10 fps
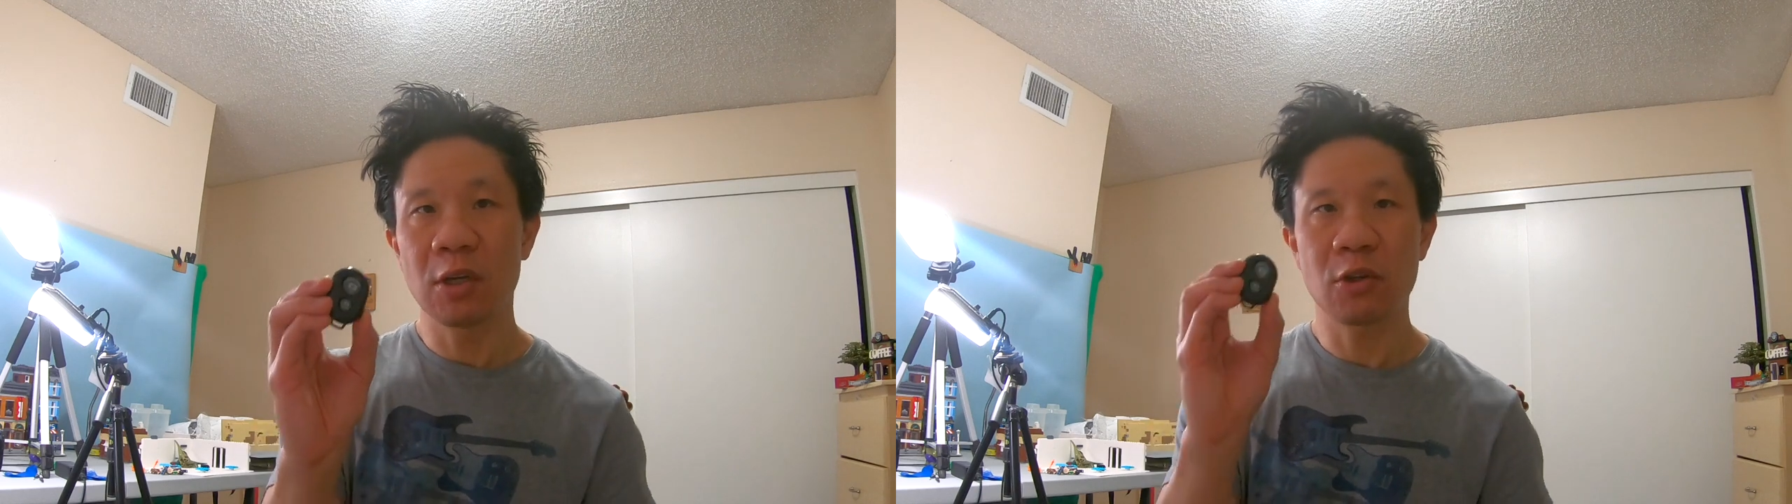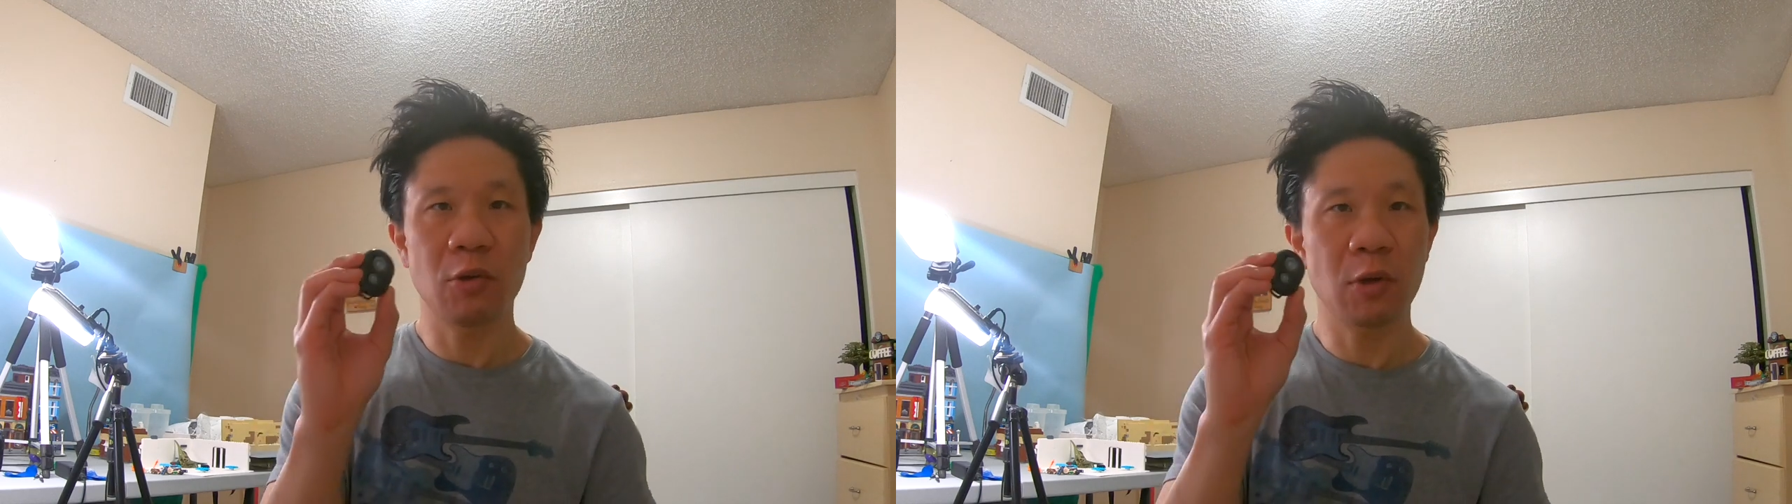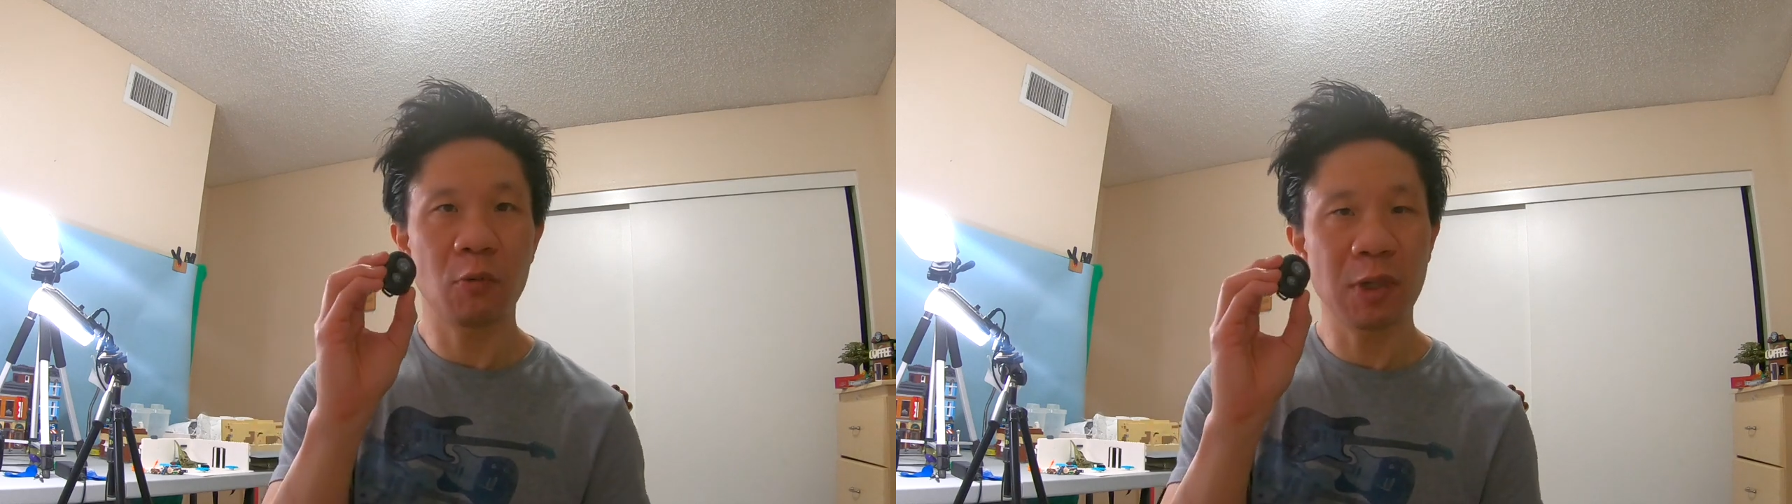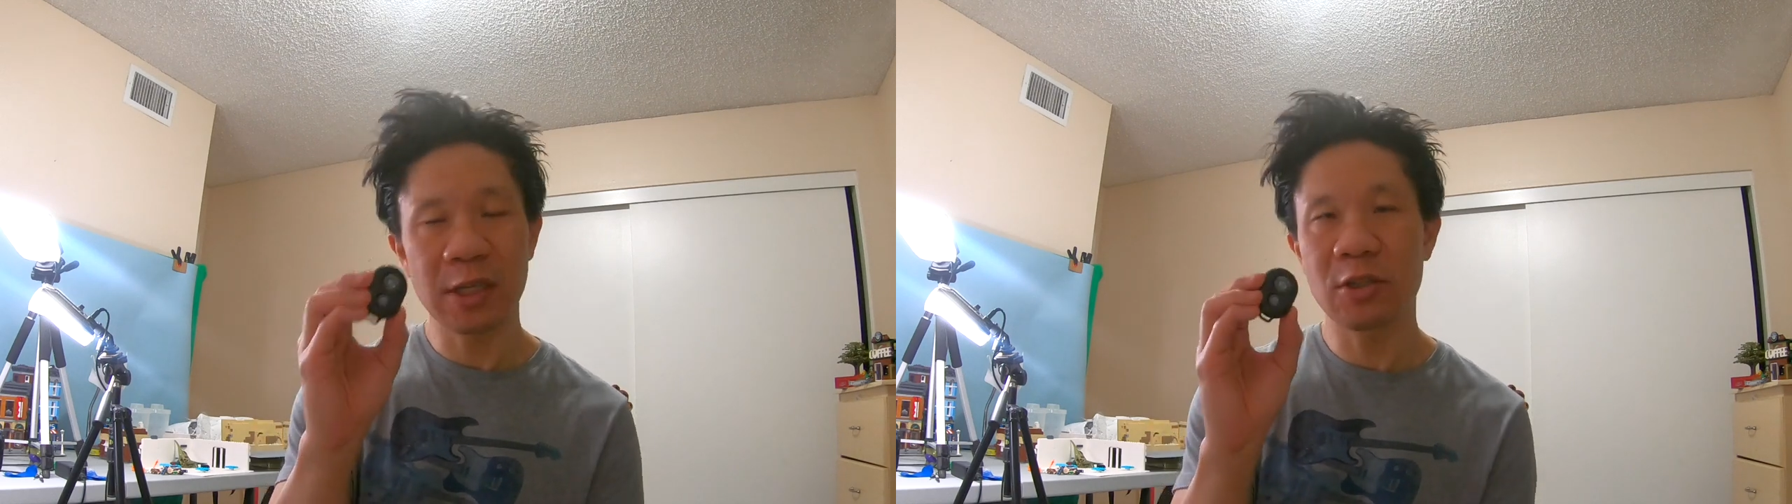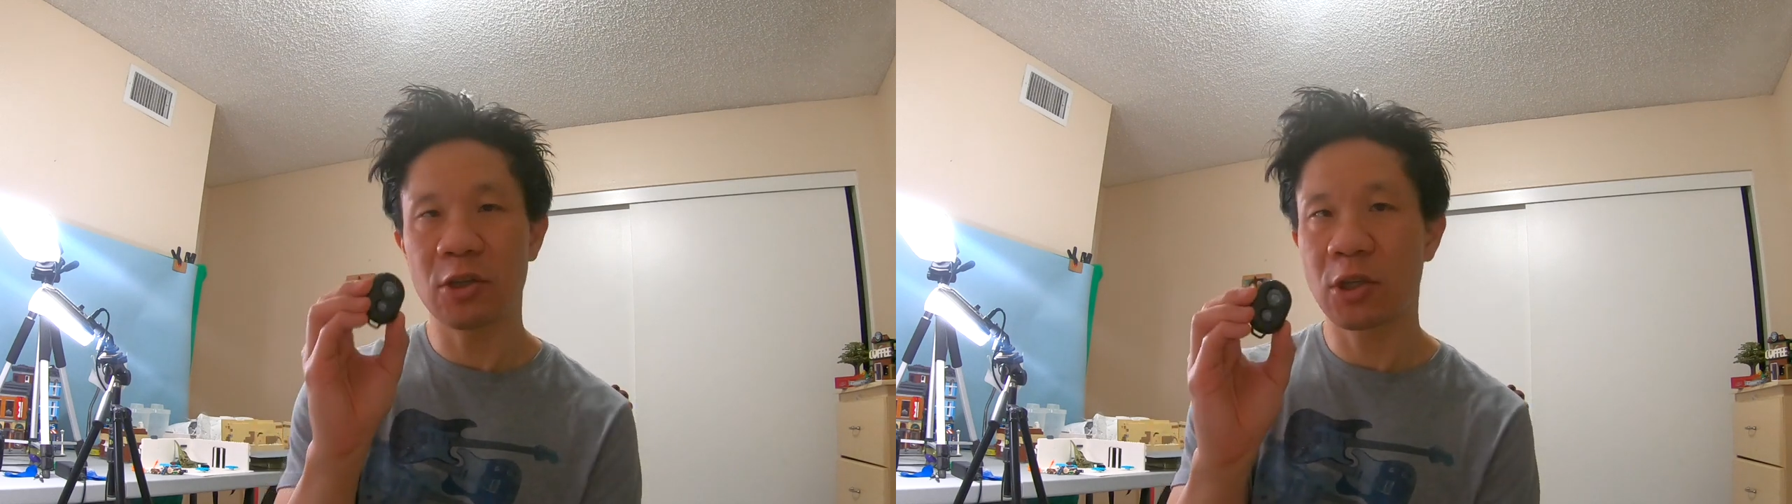so you can
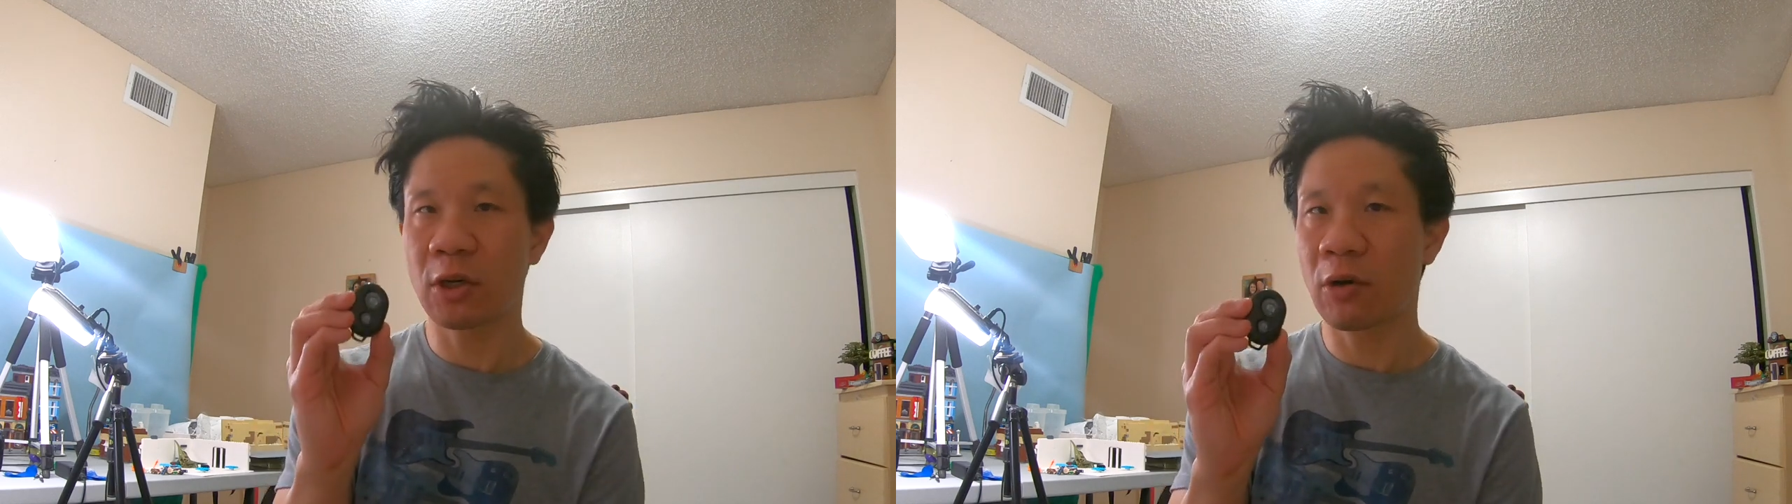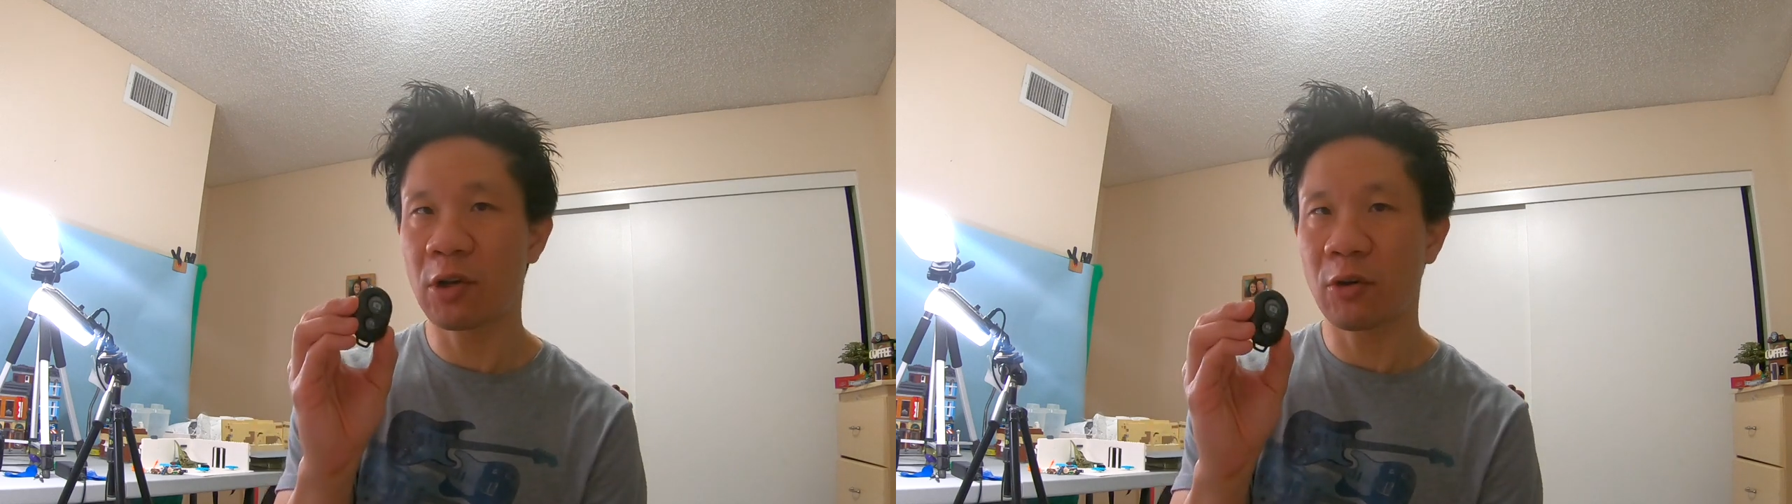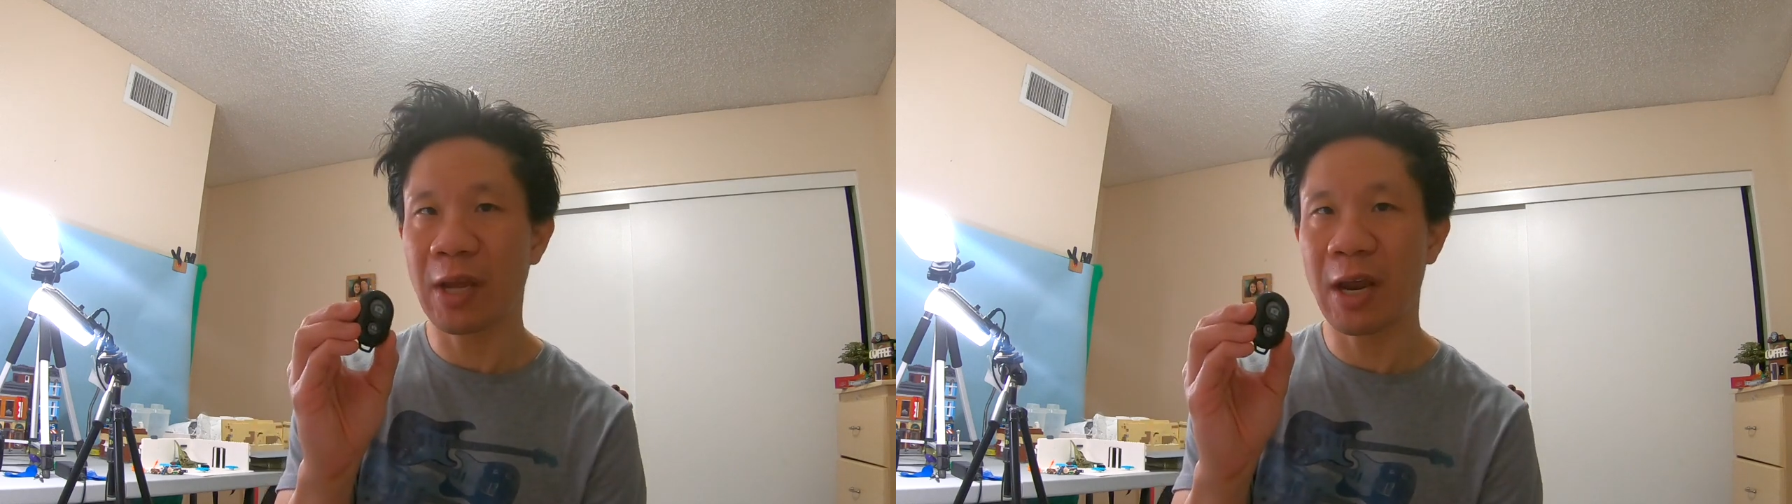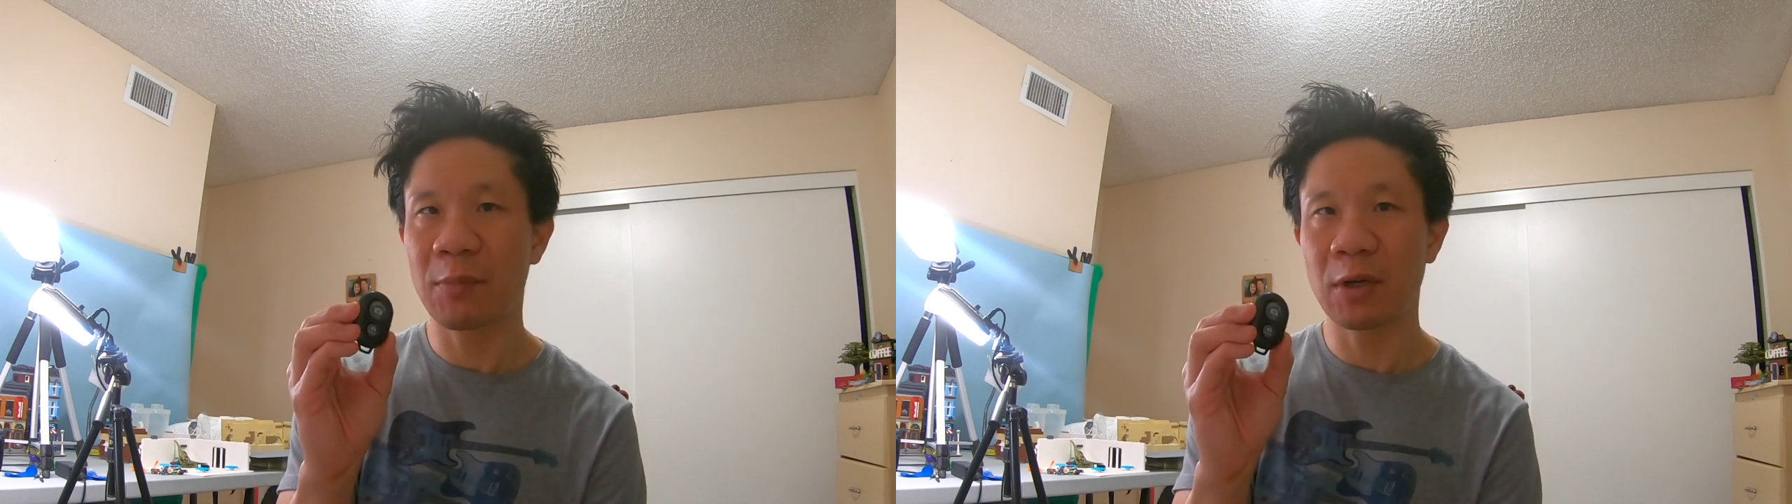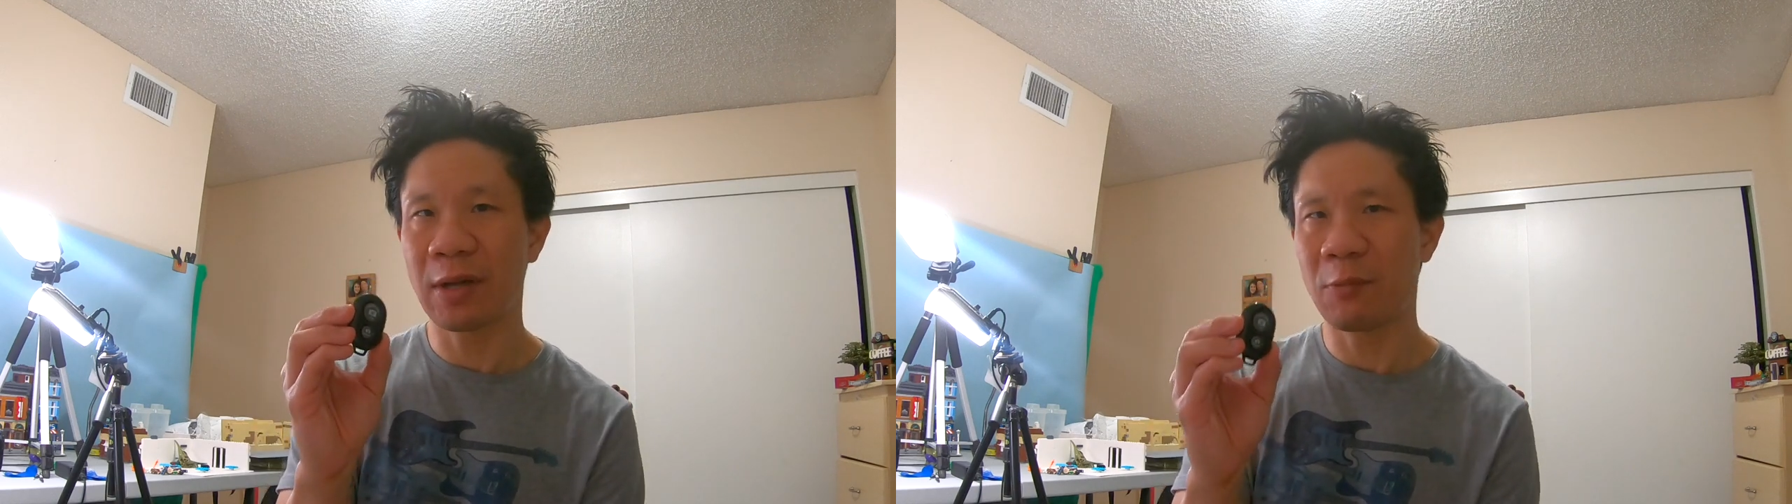release the shutter on your
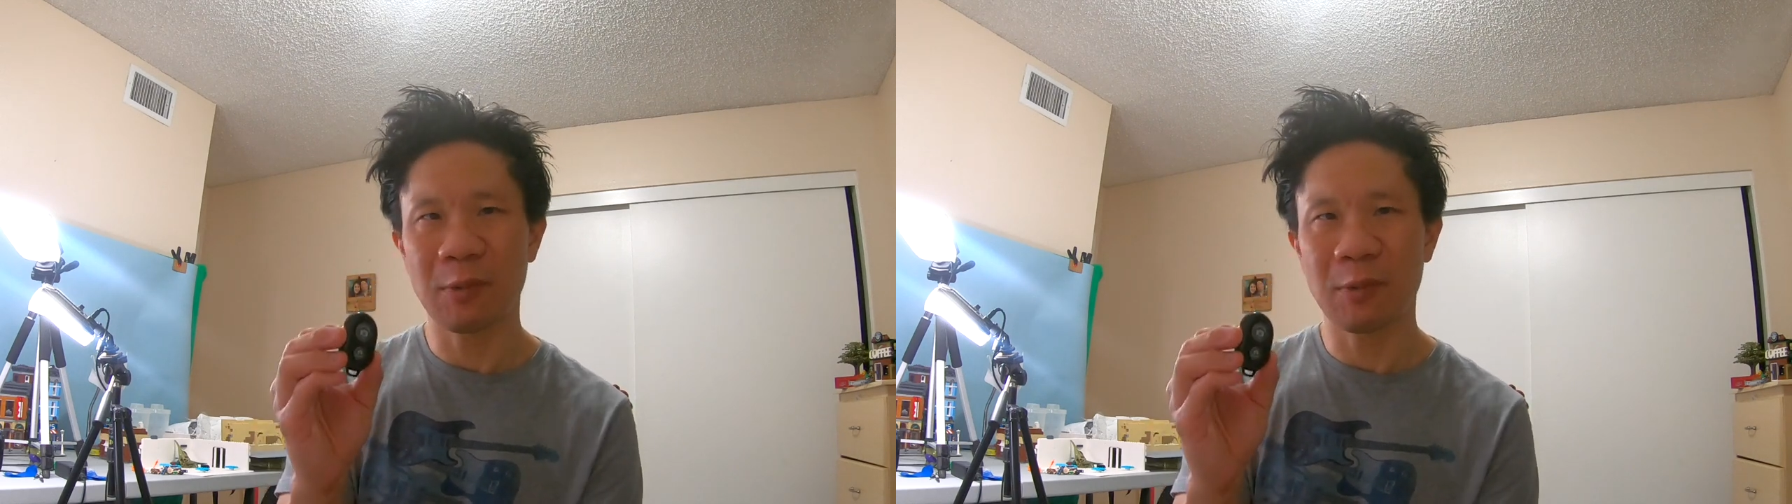camera uh,